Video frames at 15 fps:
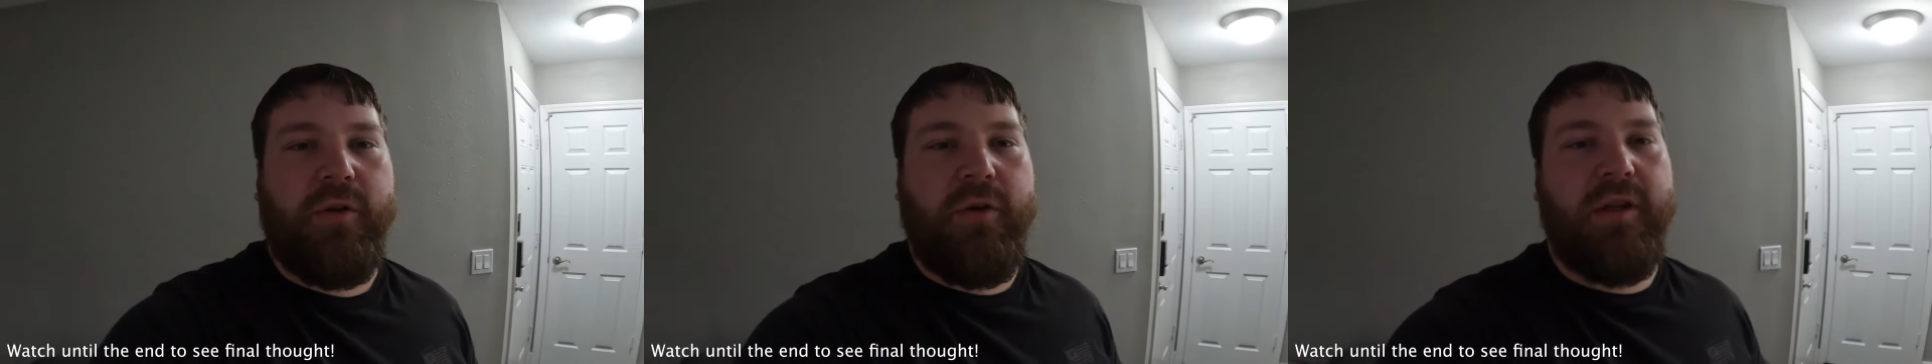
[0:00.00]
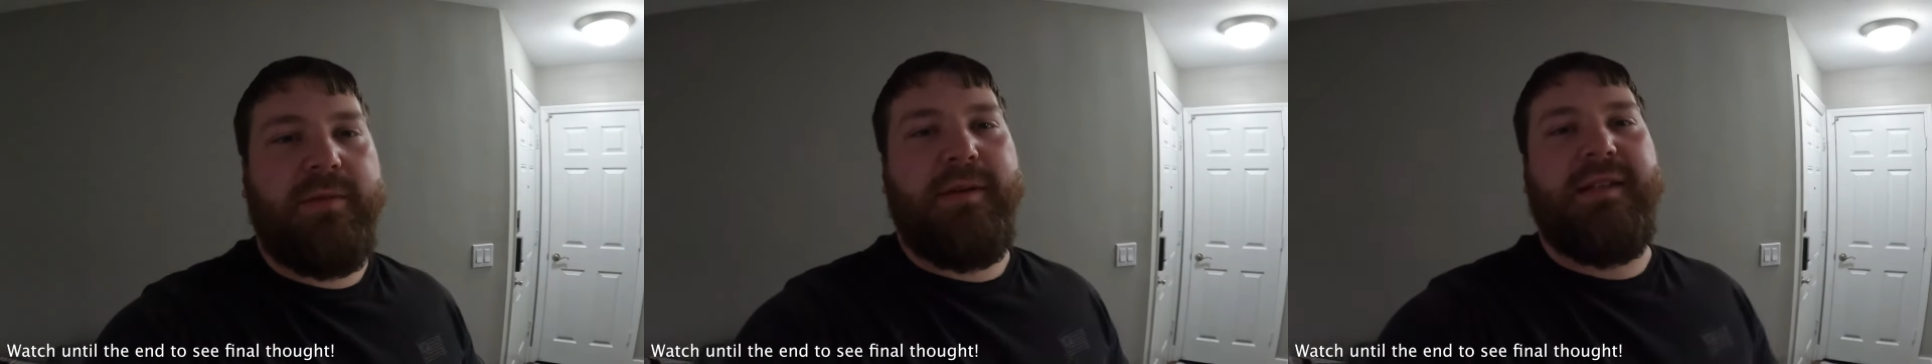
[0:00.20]
the
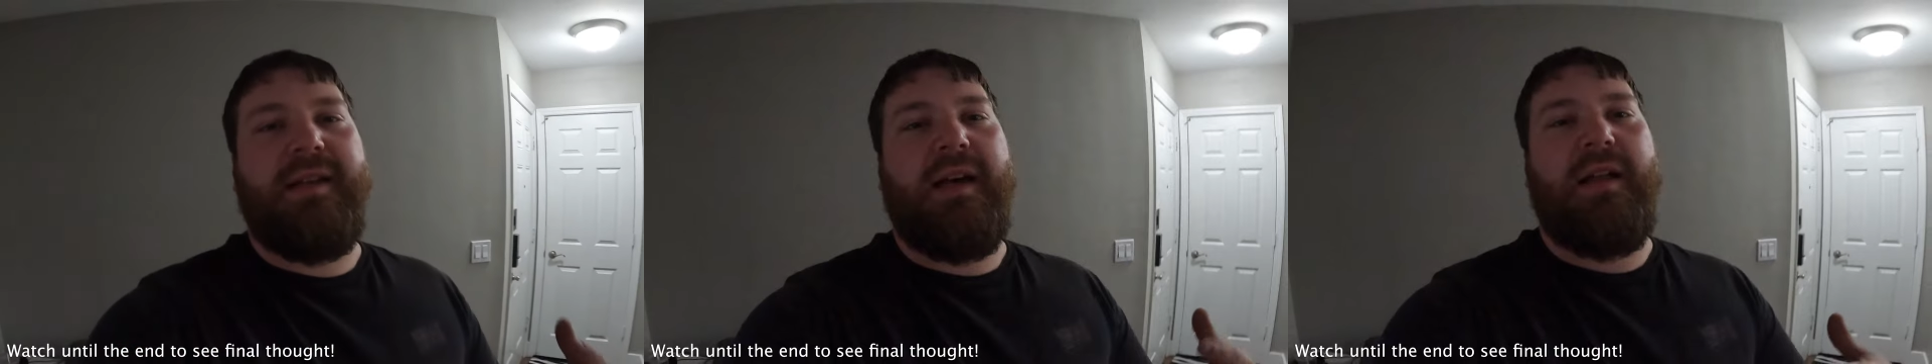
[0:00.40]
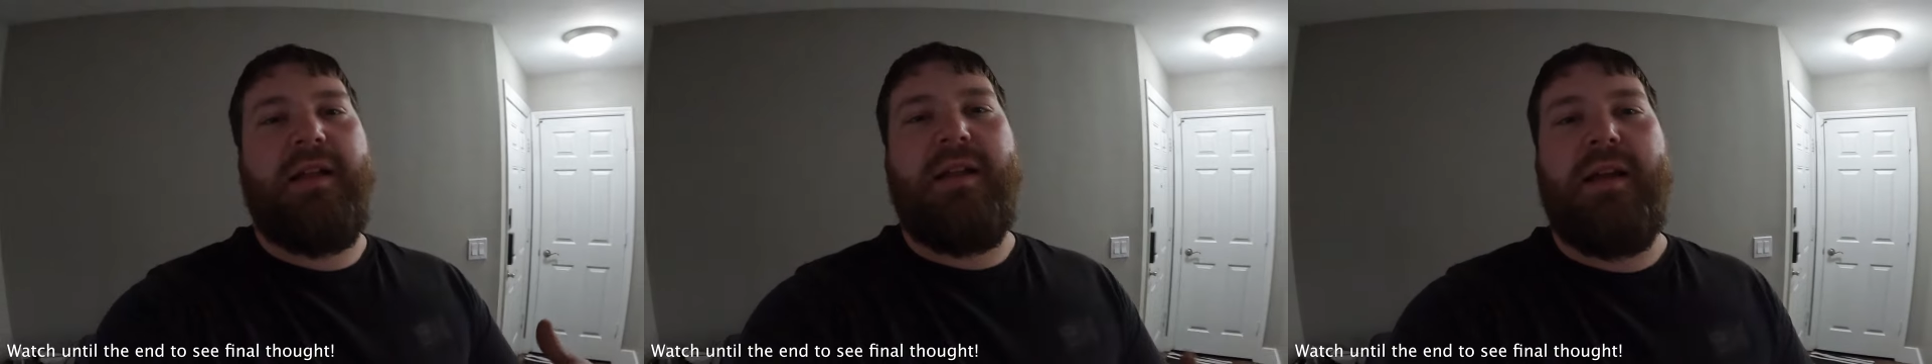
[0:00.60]
Christmas
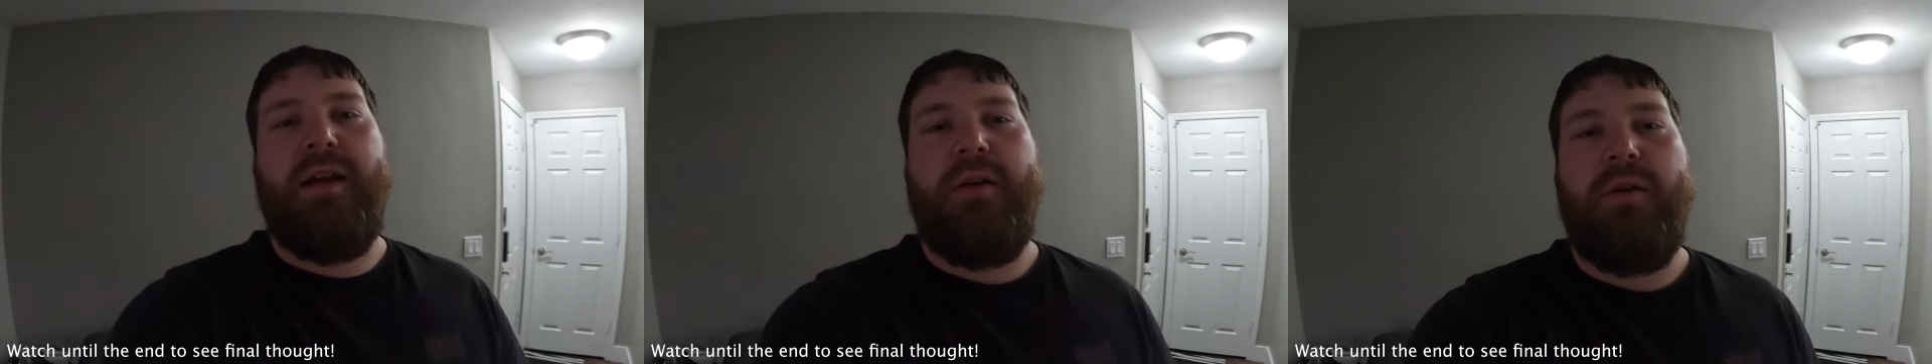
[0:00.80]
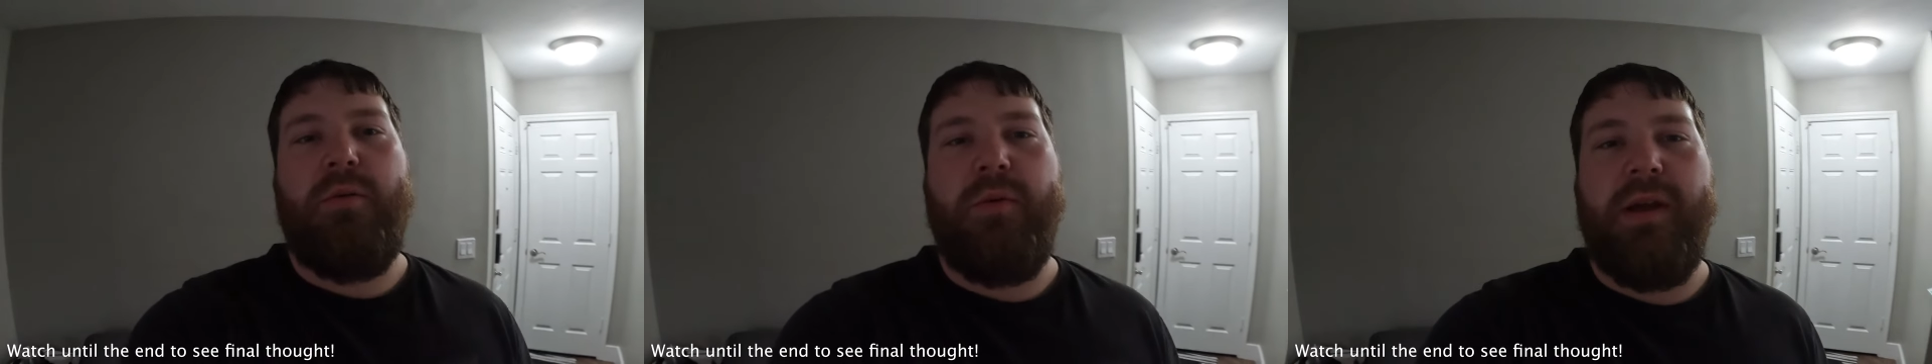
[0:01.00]

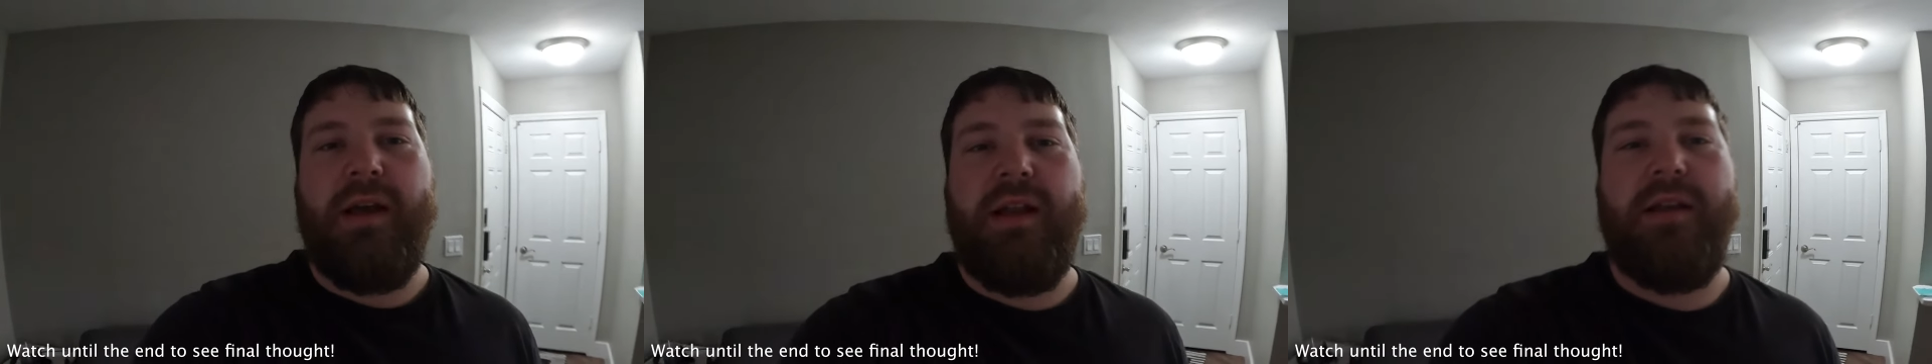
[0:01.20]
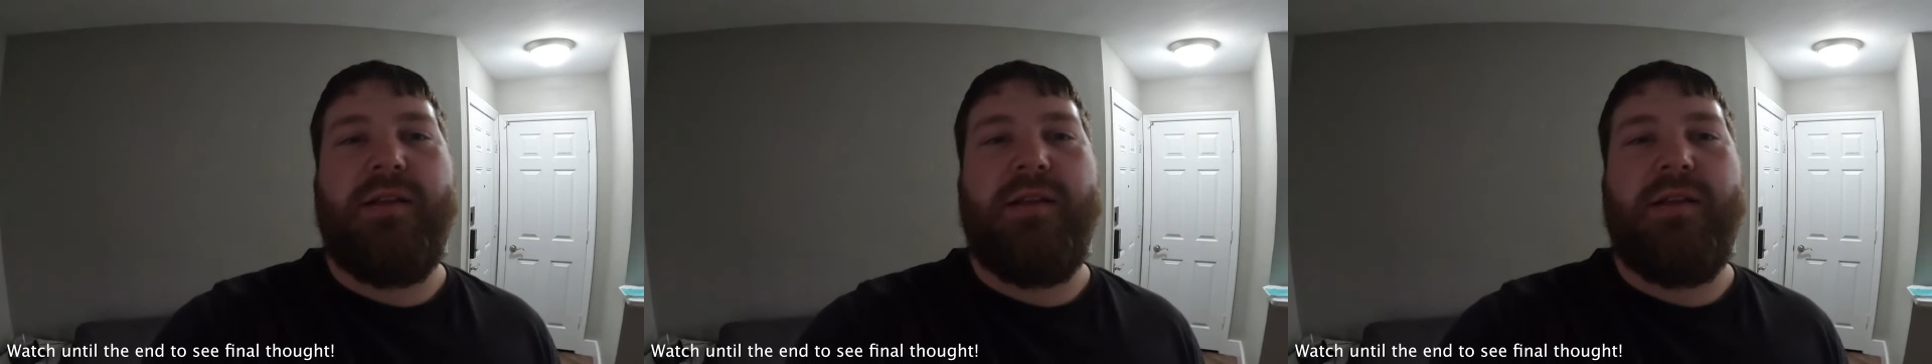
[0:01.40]
holiday, we got